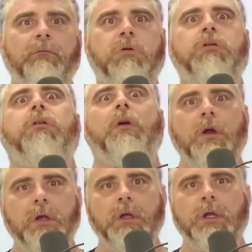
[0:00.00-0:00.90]
oh,
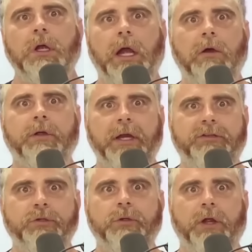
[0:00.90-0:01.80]
how can I
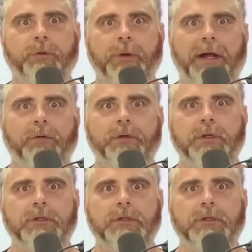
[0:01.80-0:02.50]
do another round?